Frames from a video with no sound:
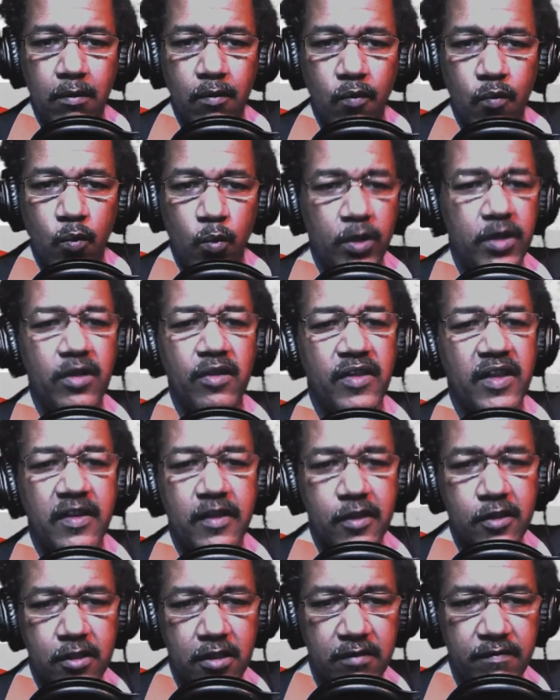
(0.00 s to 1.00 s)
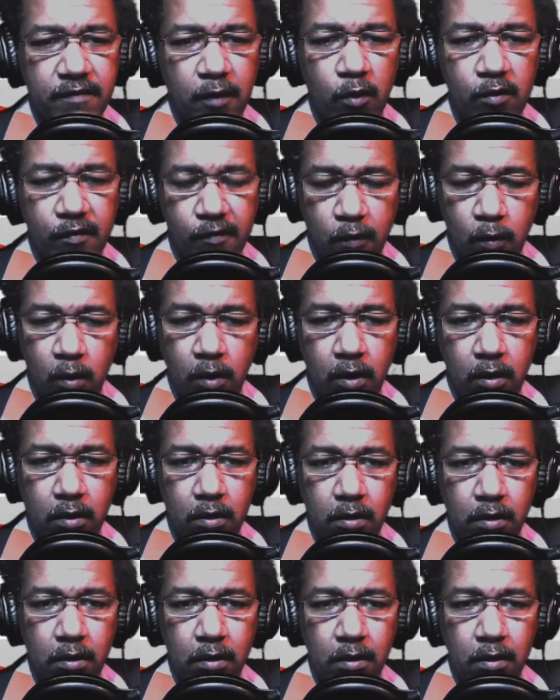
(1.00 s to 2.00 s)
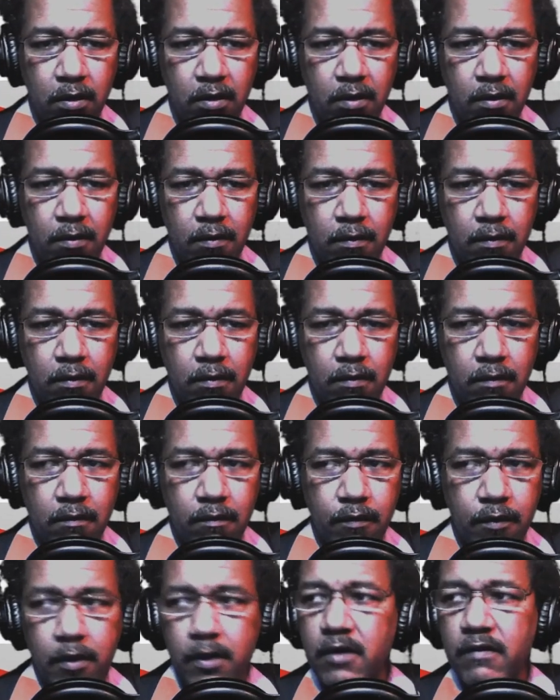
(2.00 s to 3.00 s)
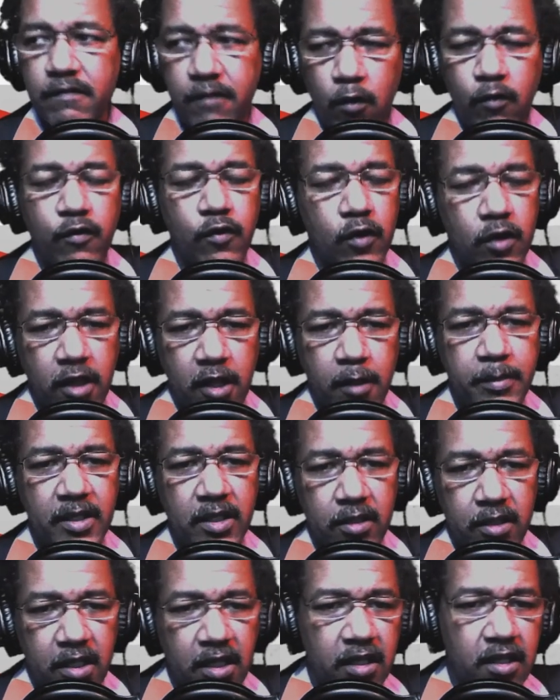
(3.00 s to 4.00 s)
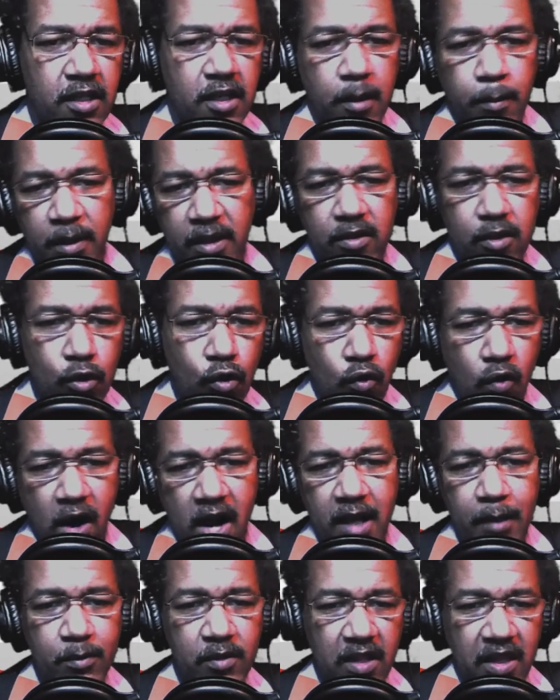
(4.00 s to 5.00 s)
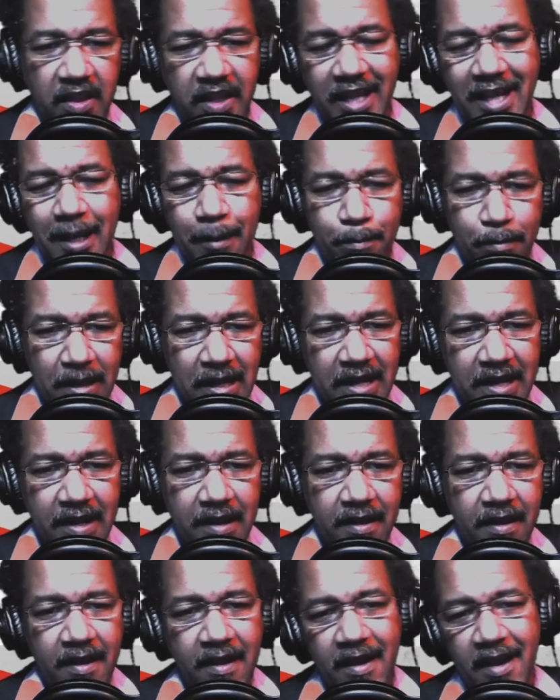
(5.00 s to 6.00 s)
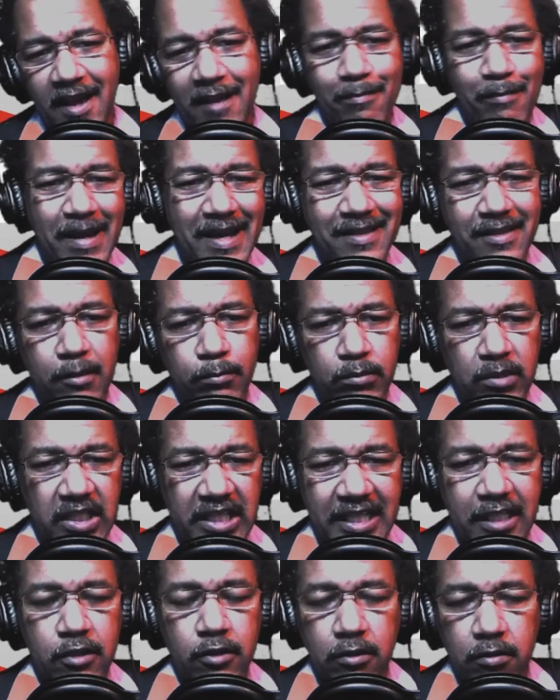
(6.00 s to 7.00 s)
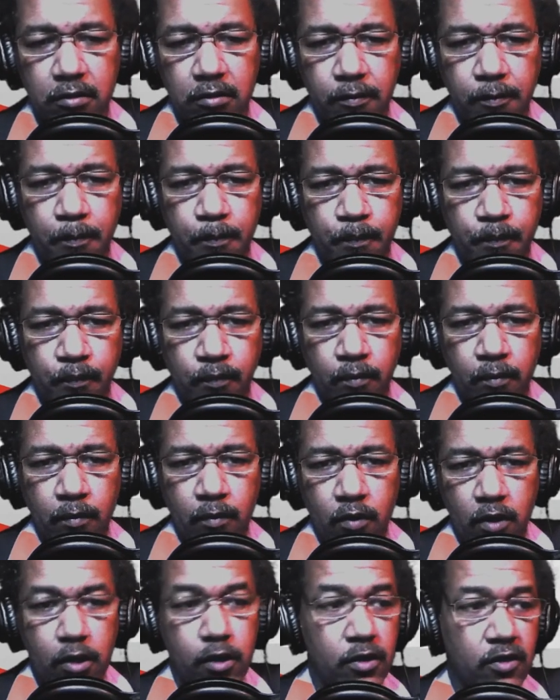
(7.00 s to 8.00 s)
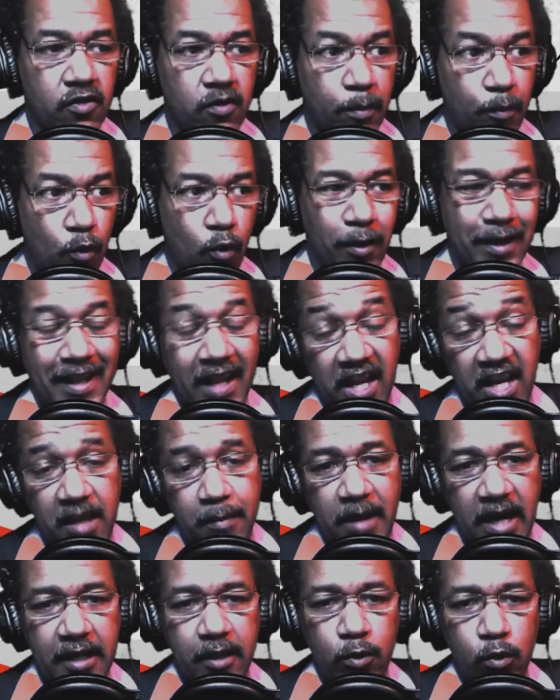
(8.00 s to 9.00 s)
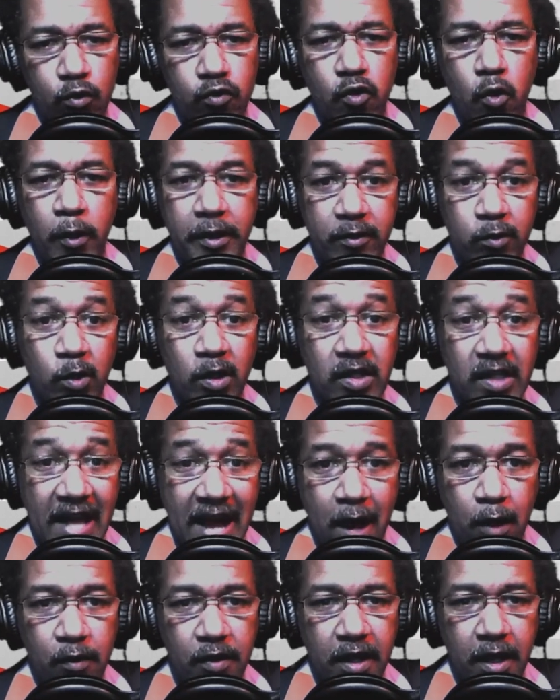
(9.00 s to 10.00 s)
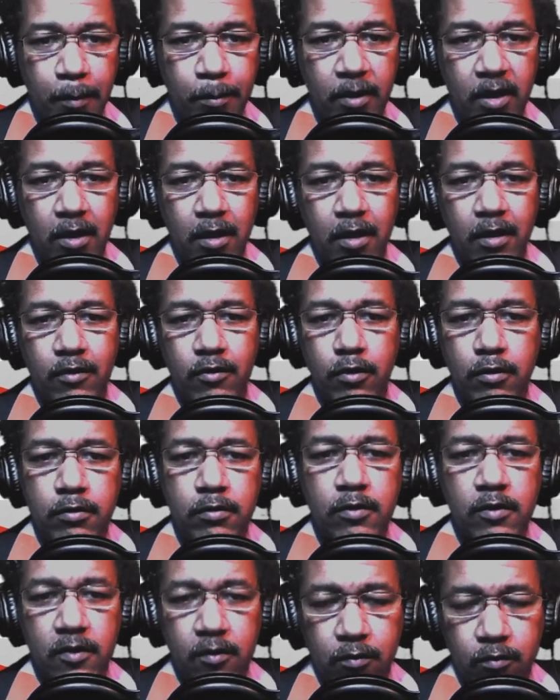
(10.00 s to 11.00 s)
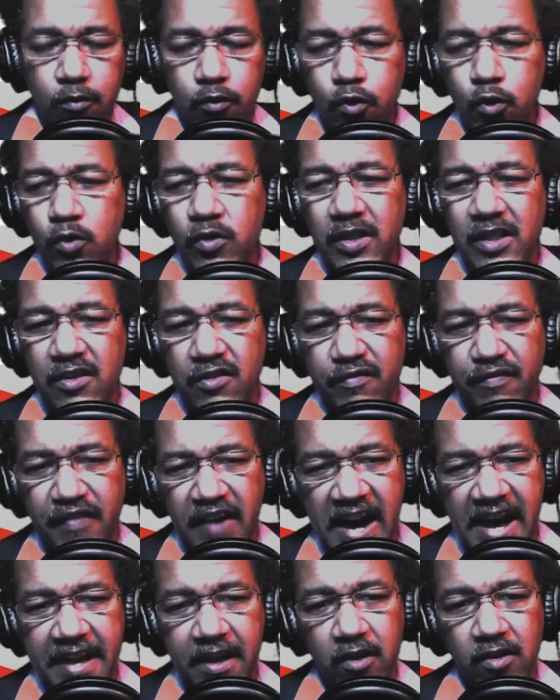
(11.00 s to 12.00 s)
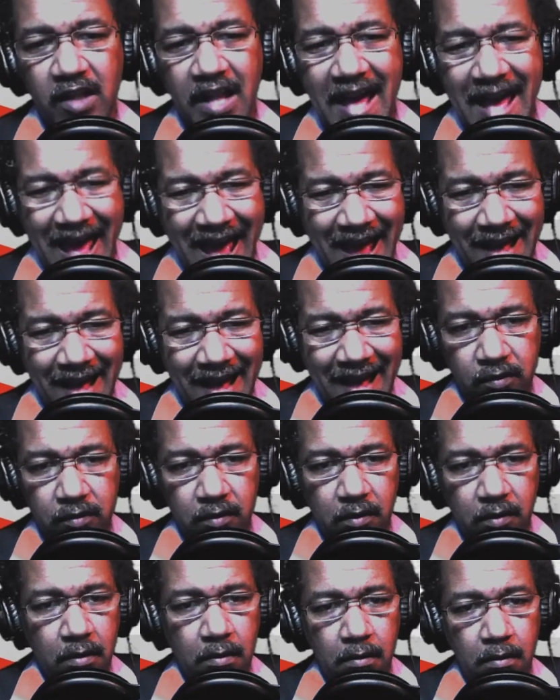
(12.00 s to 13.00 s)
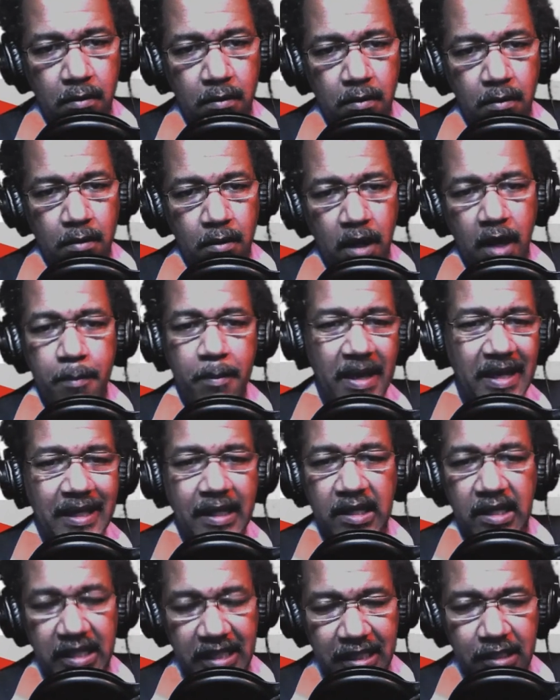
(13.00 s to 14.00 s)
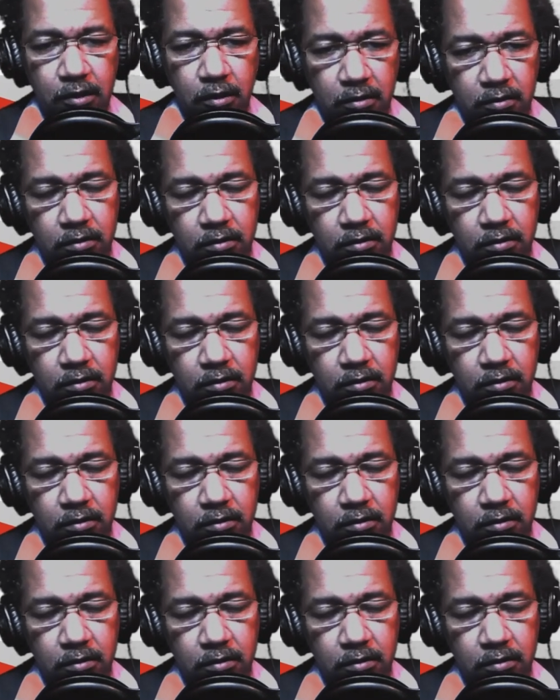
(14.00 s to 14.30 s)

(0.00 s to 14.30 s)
What do you think they're going to vote for? They're going to vote for the ability to commit the crimes that they committed and make them legal. They're going to support anybody who's going to allow them to do these vile acts and make it legal.